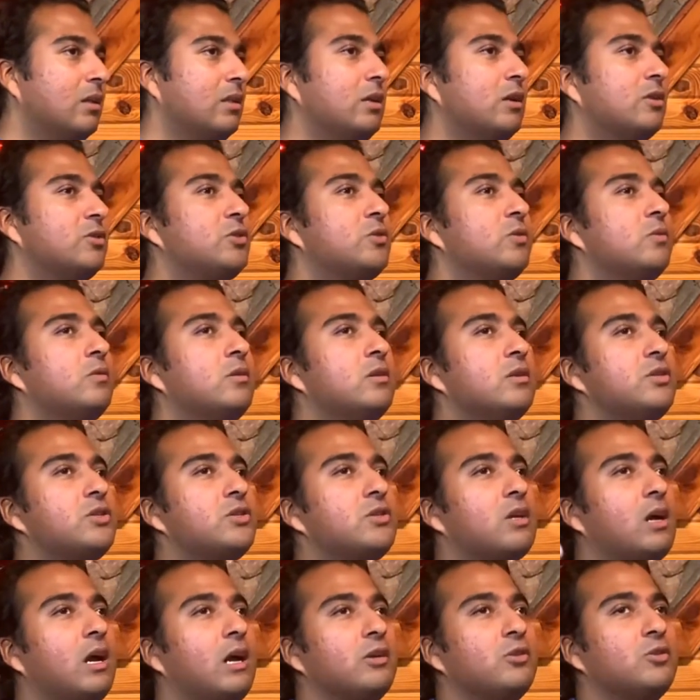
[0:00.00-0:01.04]
The
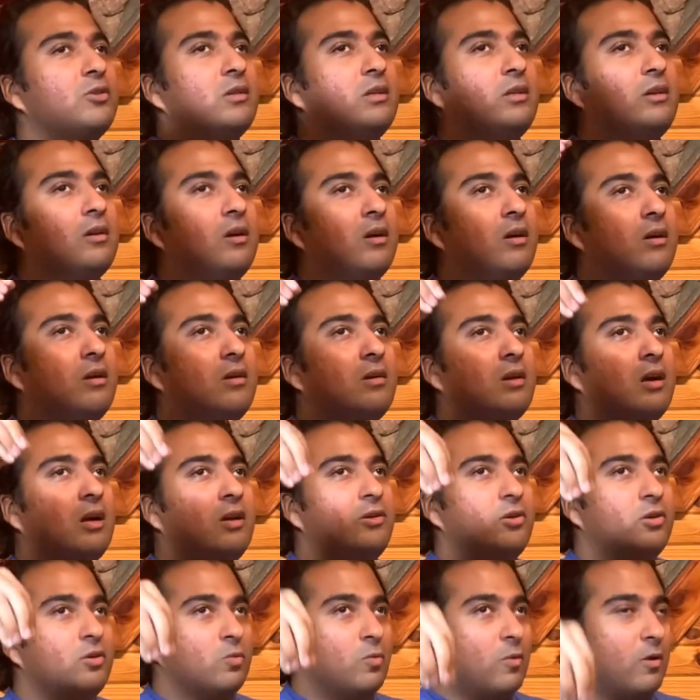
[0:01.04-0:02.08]
Asuras actually are
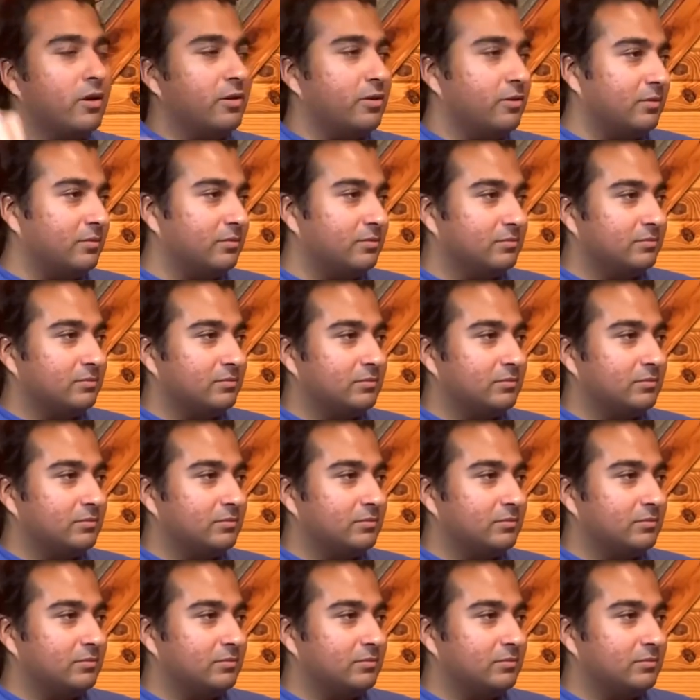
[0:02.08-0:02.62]
underwater.